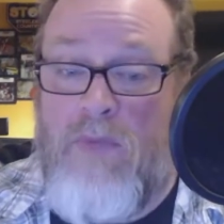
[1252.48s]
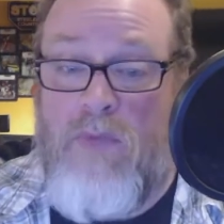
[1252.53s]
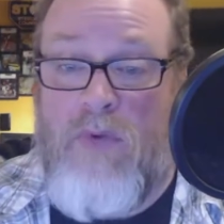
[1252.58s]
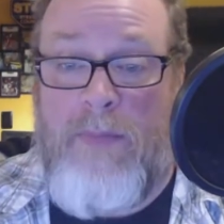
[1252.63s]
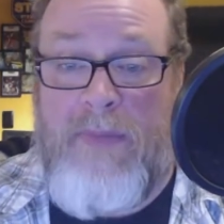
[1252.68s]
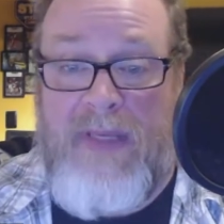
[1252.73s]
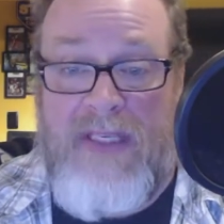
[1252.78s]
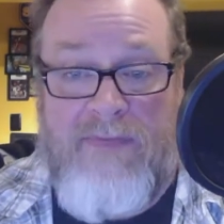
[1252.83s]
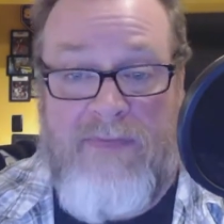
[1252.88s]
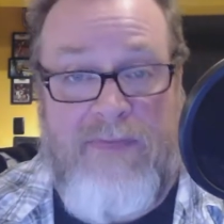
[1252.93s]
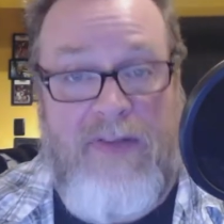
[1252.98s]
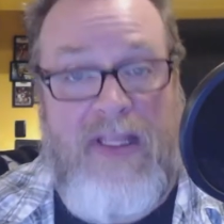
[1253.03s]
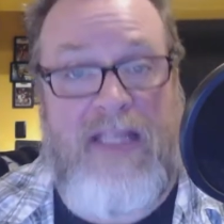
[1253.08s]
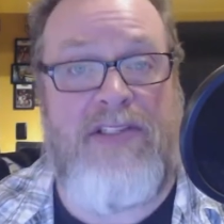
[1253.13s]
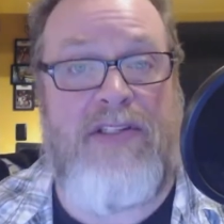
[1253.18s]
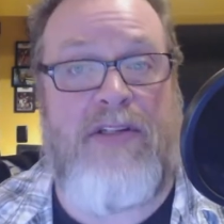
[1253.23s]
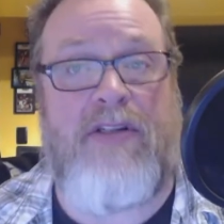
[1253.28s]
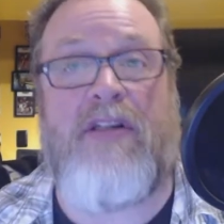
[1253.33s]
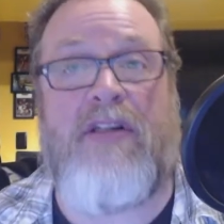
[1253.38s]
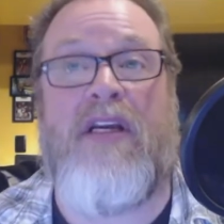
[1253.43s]
He will be
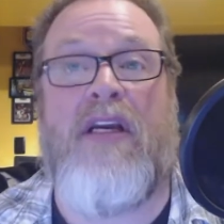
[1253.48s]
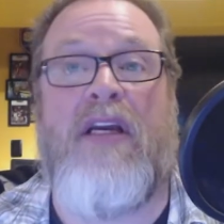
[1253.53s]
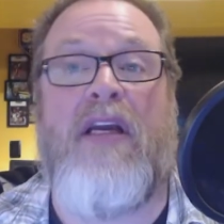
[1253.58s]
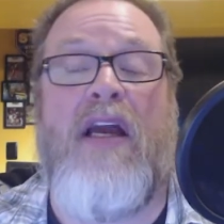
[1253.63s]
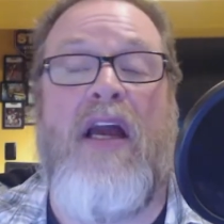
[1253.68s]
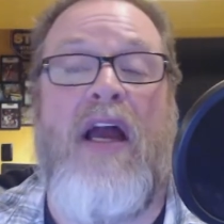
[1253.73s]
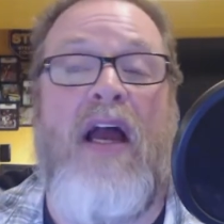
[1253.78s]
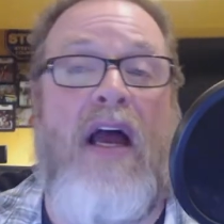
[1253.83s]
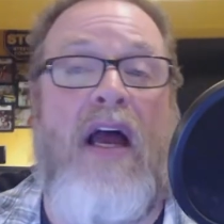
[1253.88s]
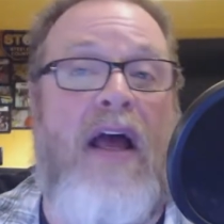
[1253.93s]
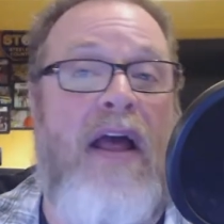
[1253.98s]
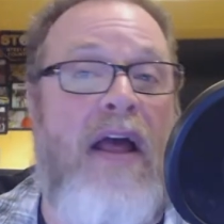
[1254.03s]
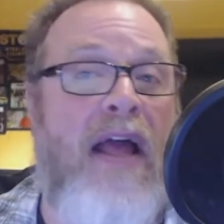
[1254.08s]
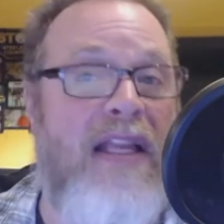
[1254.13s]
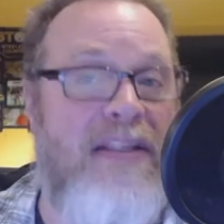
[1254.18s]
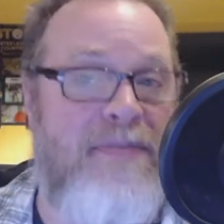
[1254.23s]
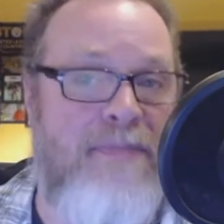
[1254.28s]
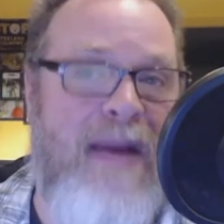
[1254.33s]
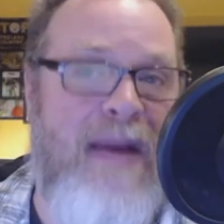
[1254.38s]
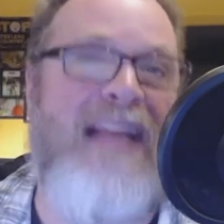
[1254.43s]
flustered
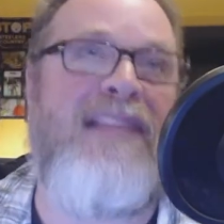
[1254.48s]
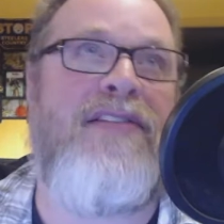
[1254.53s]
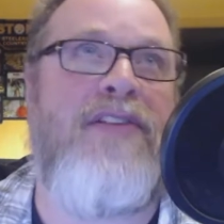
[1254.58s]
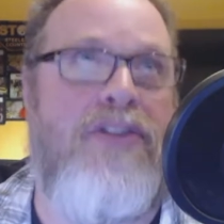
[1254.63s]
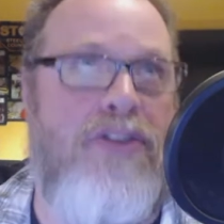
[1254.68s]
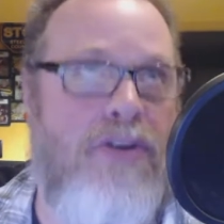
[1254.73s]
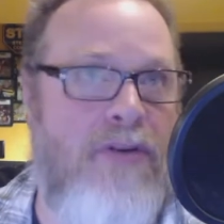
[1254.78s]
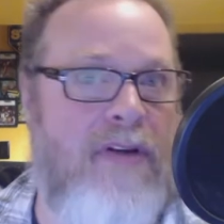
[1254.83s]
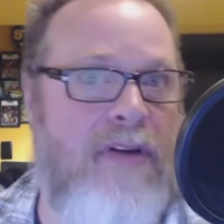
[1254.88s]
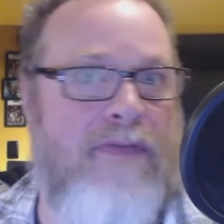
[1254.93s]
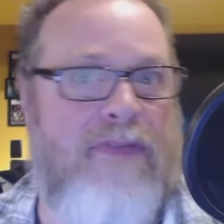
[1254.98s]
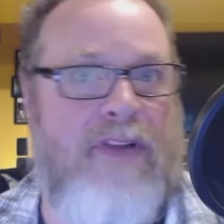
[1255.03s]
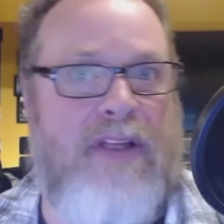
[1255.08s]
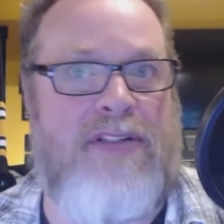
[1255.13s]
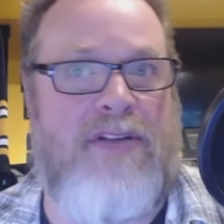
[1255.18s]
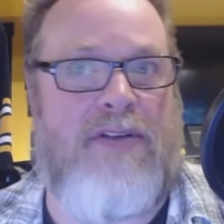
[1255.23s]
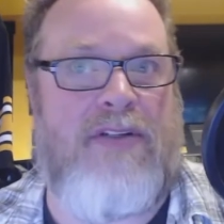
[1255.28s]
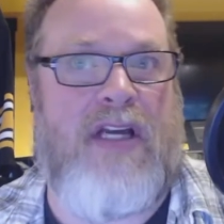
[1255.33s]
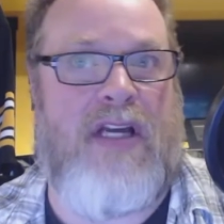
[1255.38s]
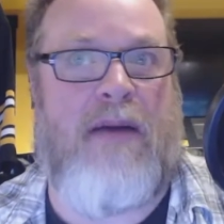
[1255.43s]
as best as you can
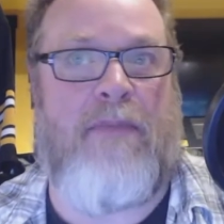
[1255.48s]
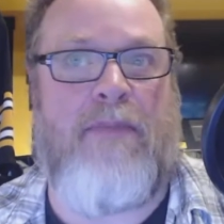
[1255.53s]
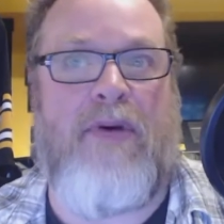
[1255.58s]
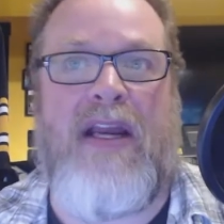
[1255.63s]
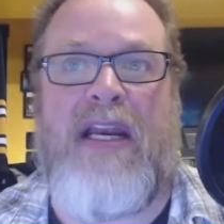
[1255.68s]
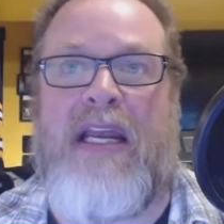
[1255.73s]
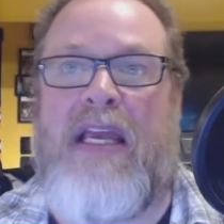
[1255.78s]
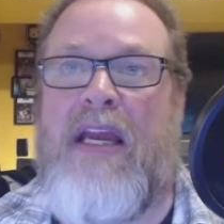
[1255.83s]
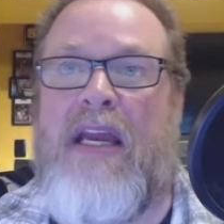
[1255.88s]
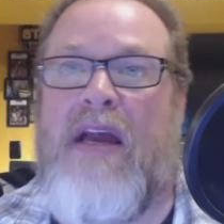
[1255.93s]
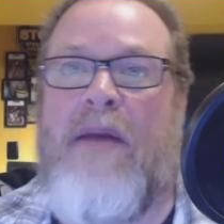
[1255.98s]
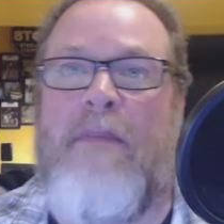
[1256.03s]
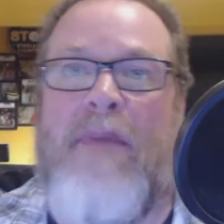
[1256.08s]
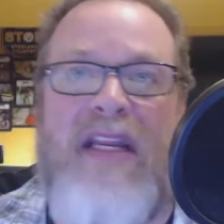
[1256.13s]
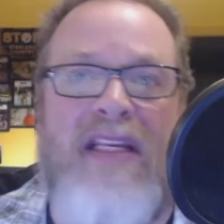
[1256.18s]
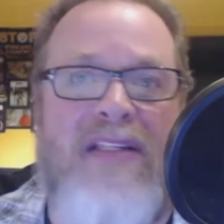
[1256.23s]
fluster Tom Brady,